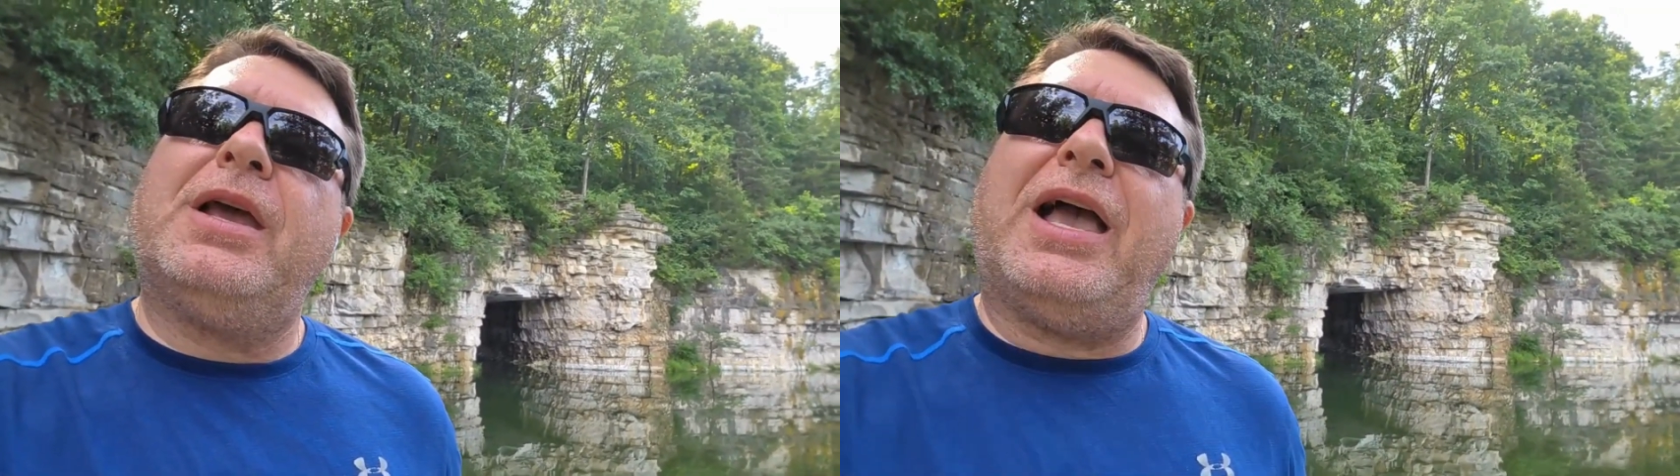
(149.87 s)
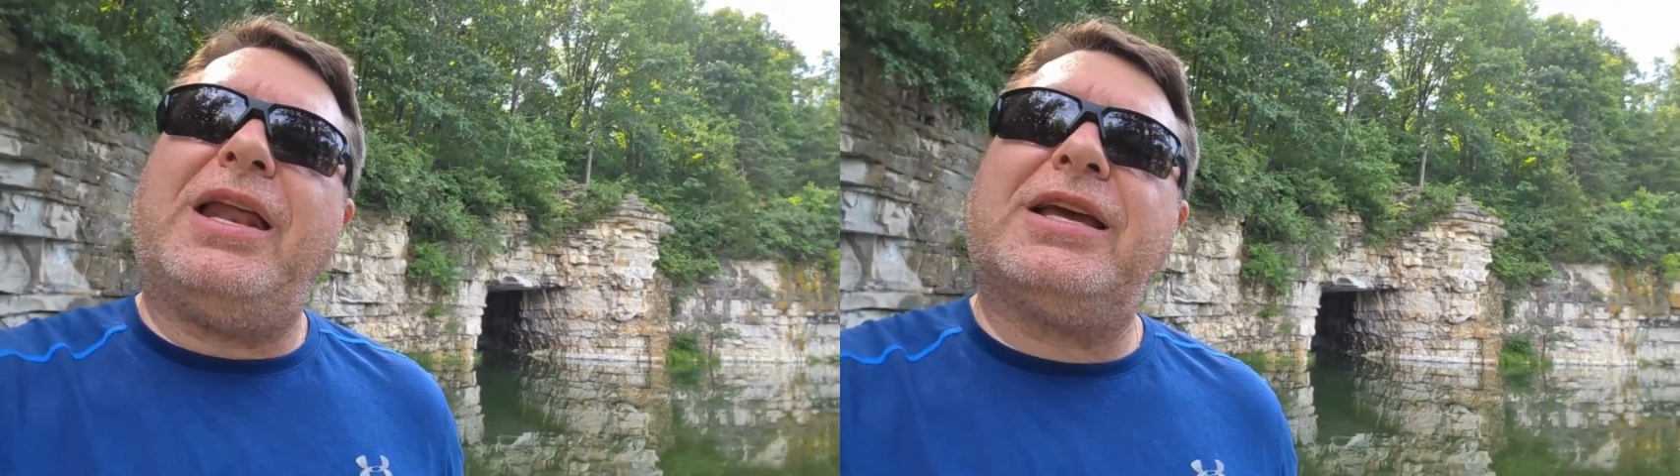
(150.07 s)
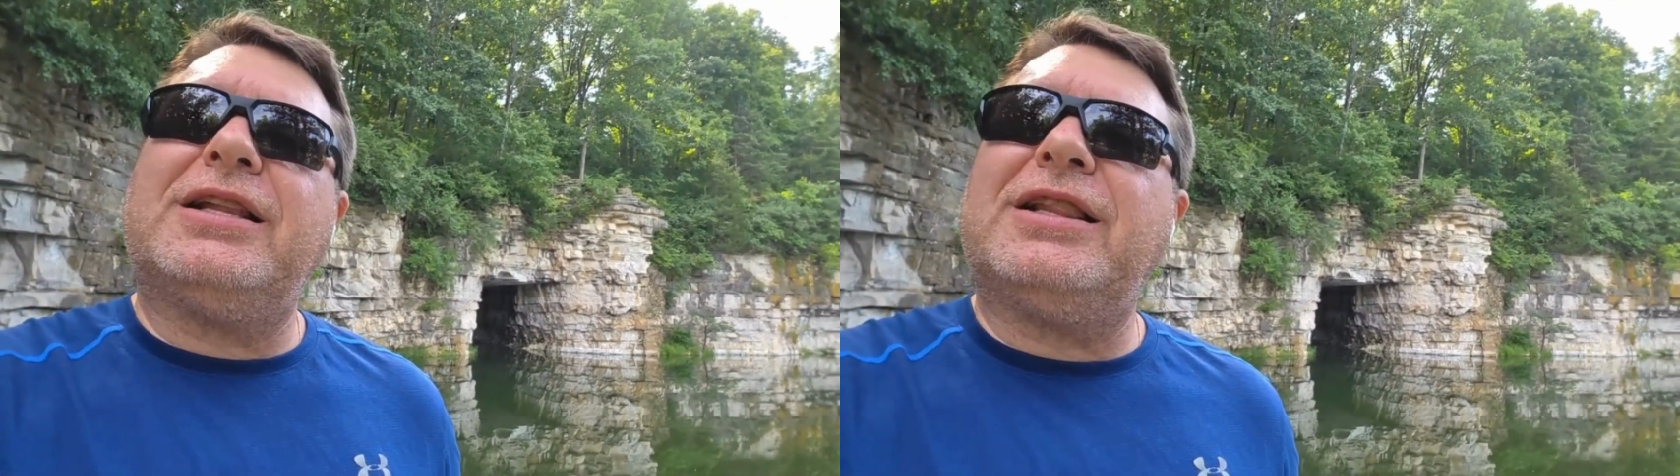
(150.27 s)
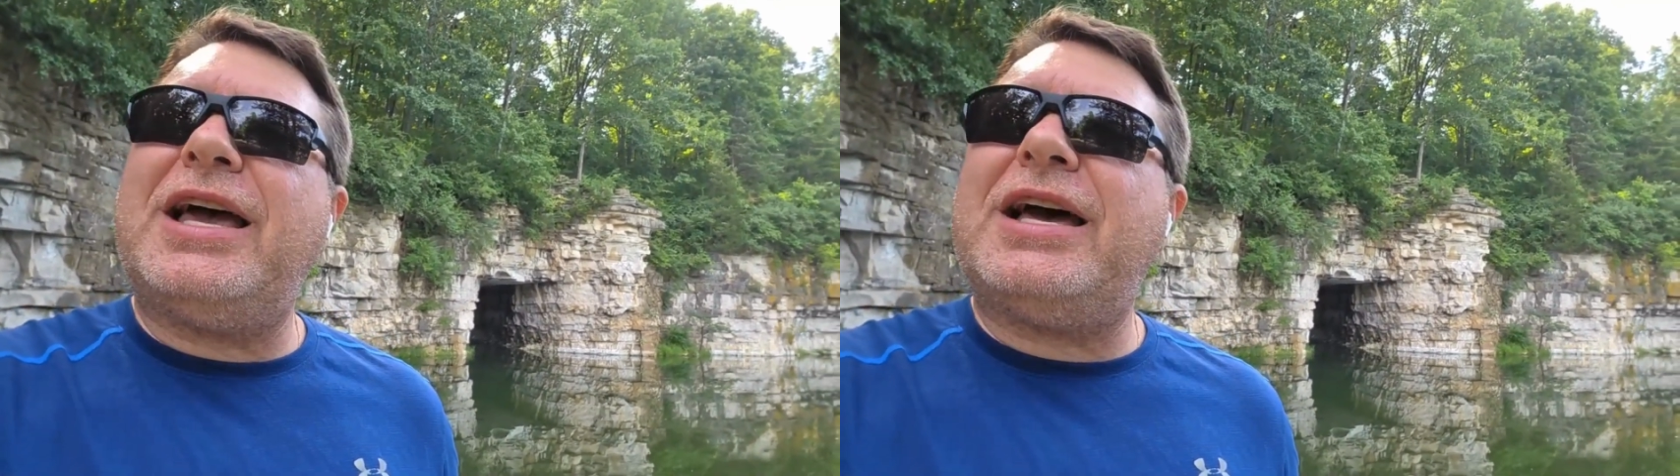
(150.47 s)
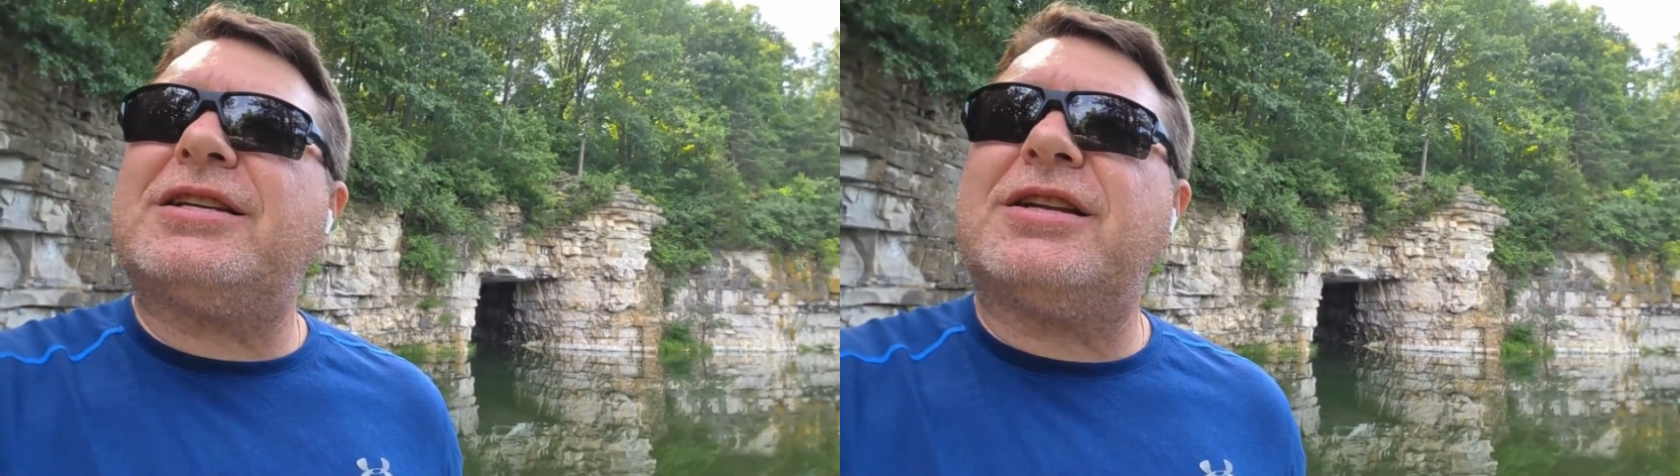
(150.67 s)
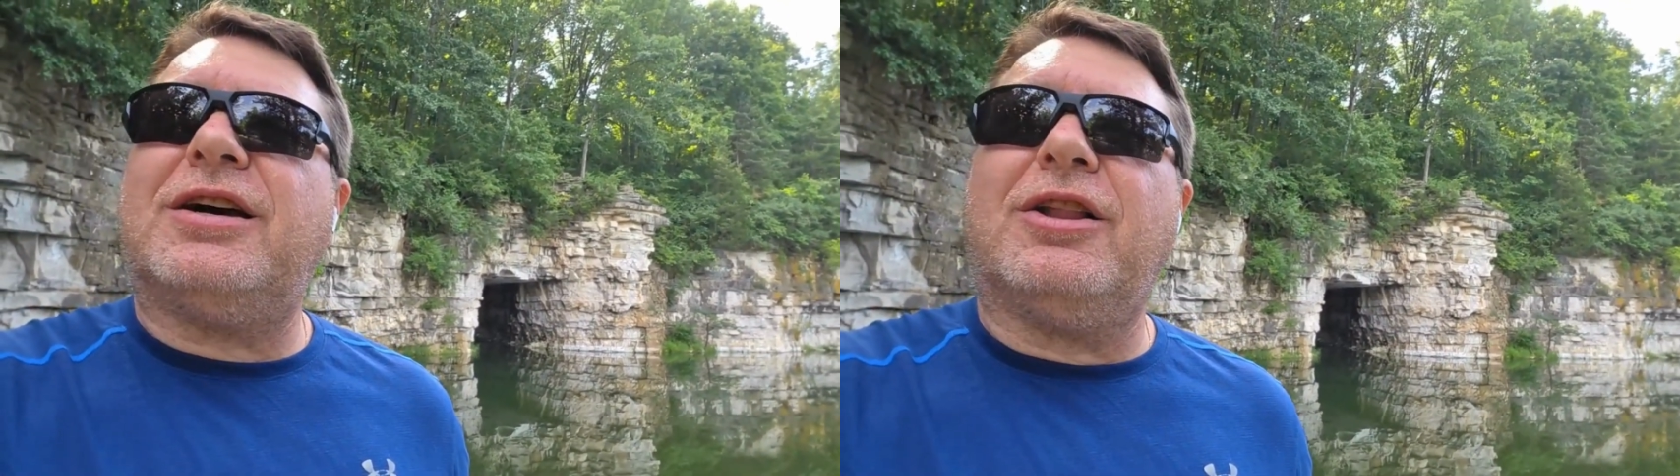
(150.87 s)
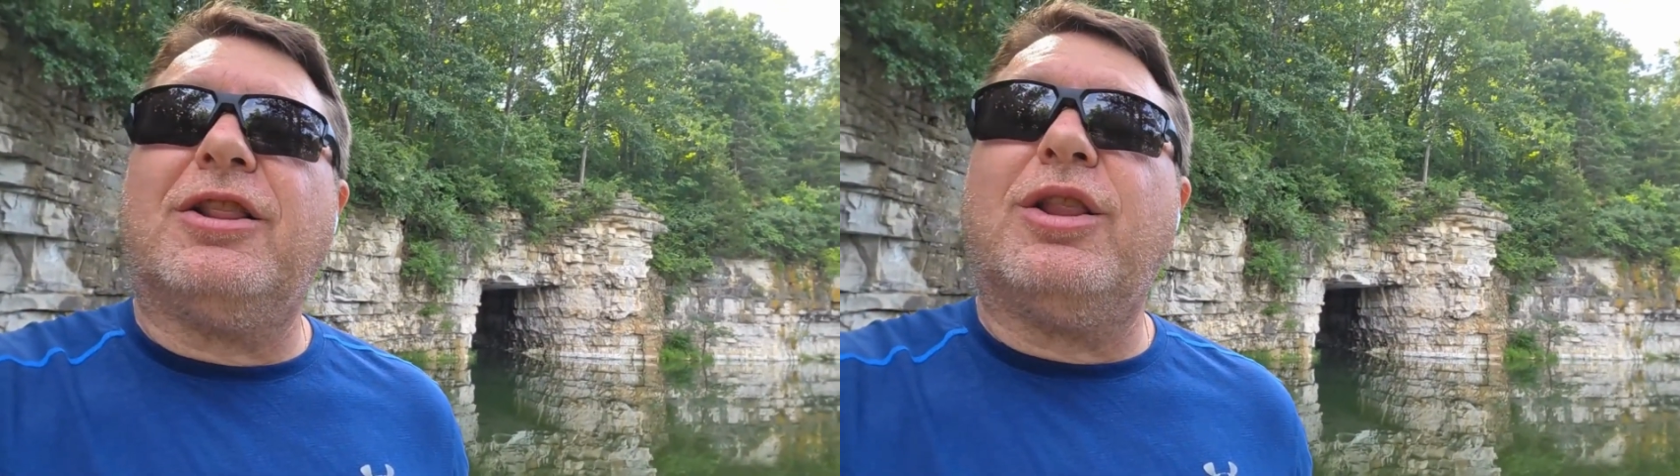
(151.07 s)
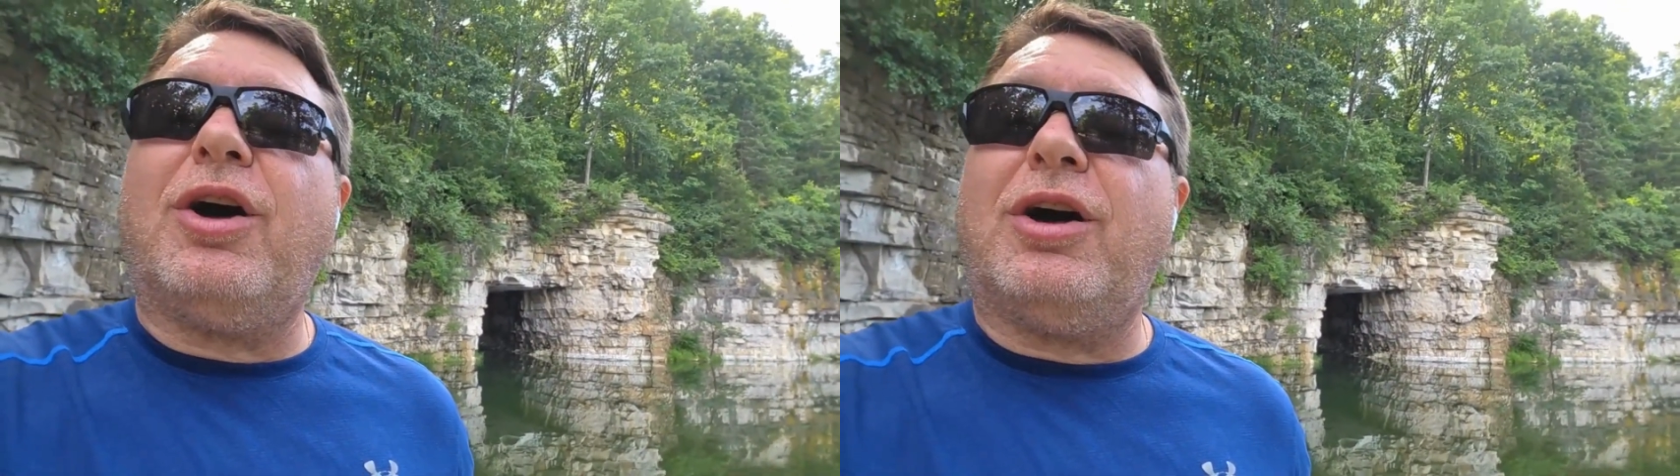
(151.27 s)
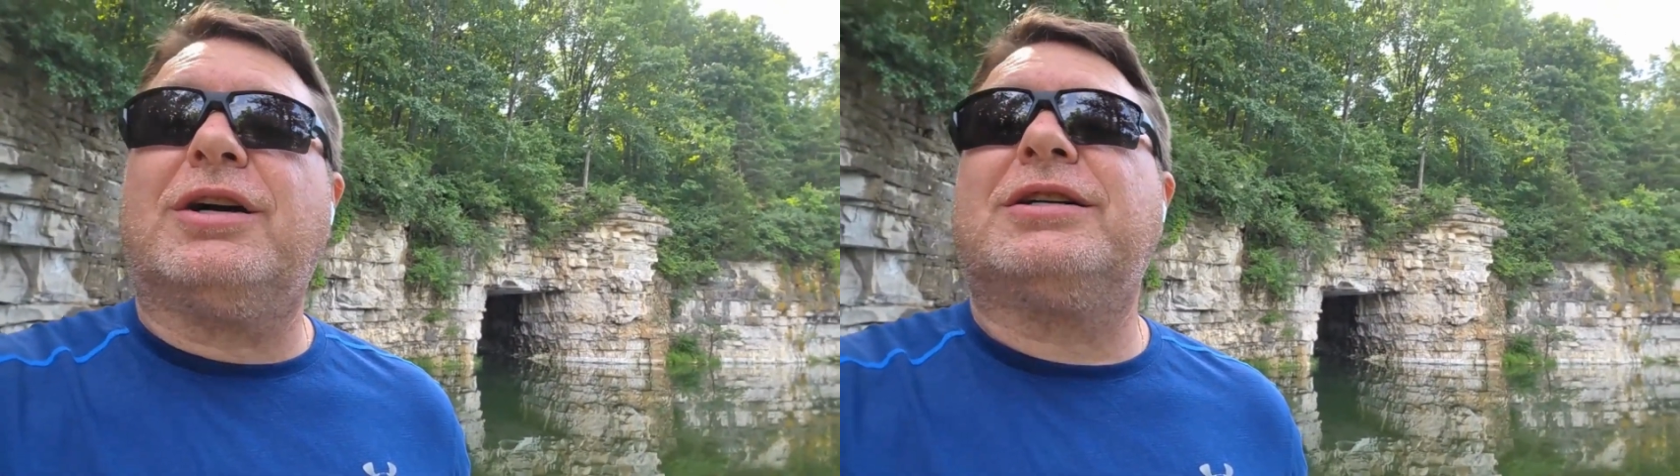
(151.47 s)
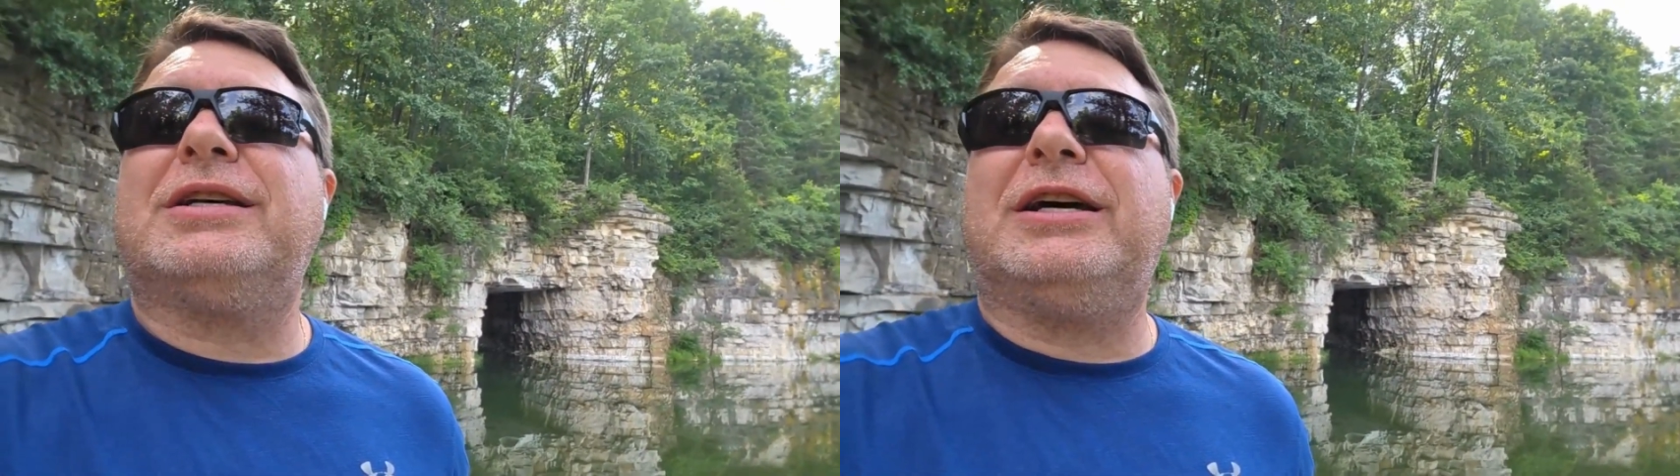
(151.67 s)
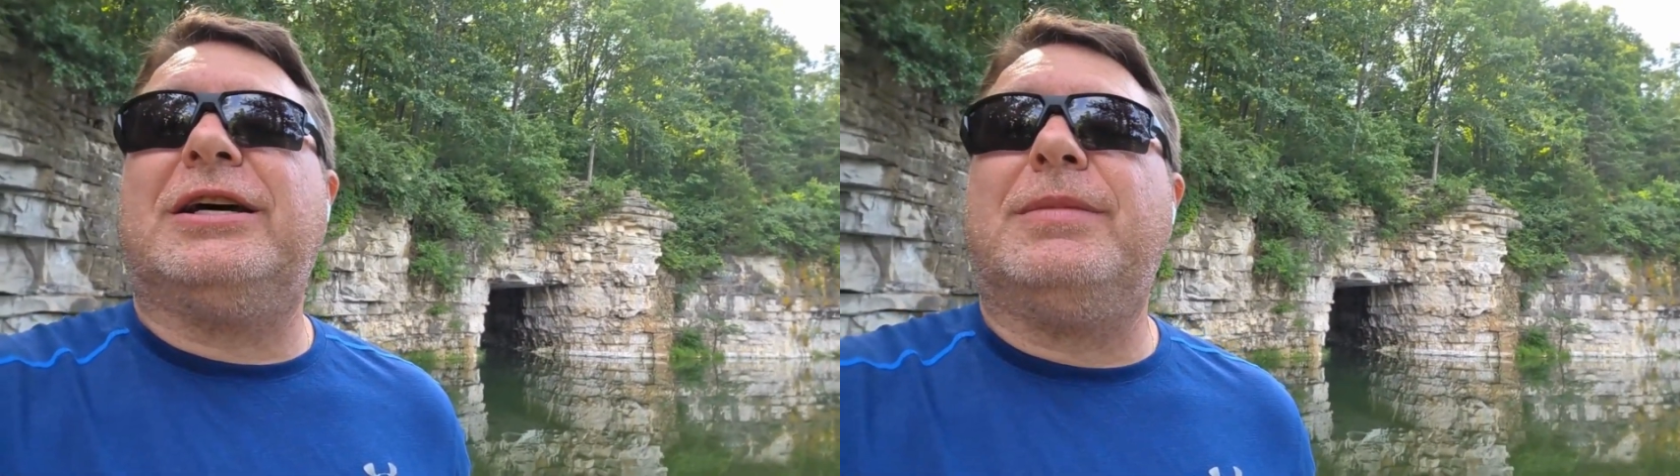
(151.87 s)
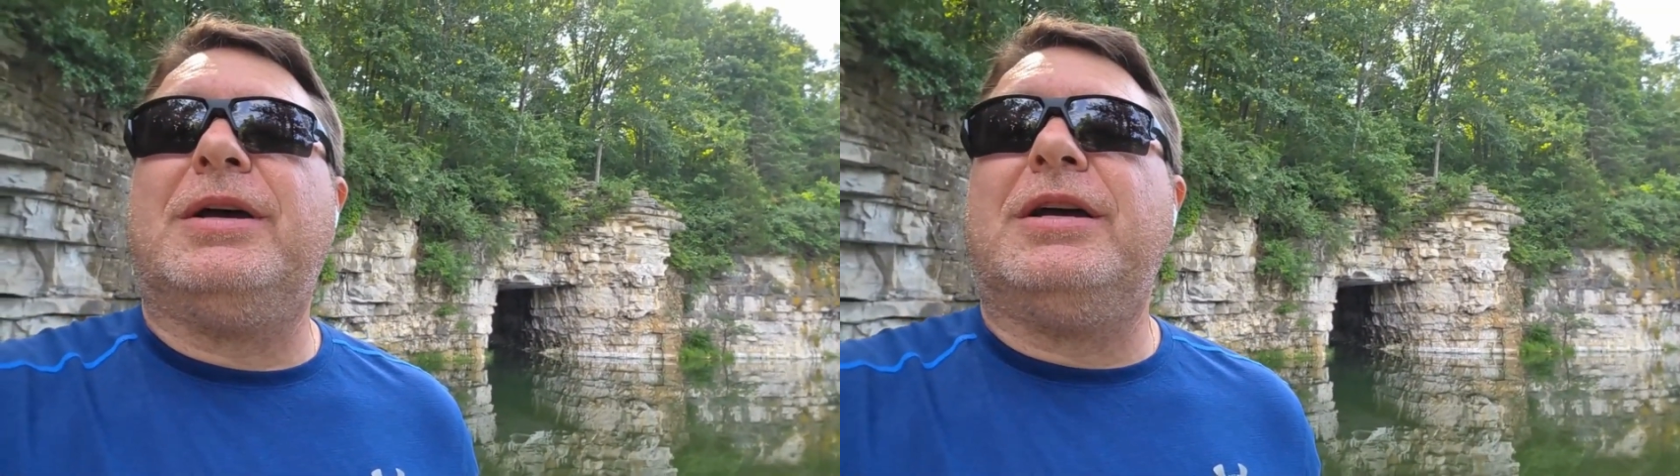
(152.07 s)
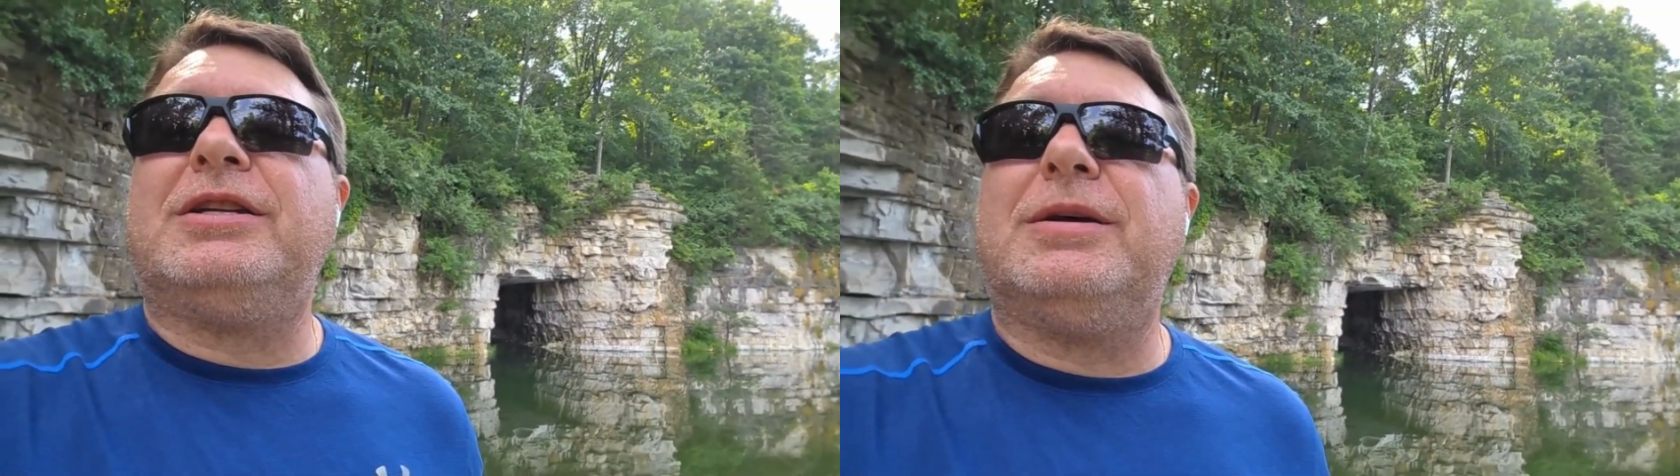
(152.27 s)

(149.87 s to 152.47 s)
And it can last a long time,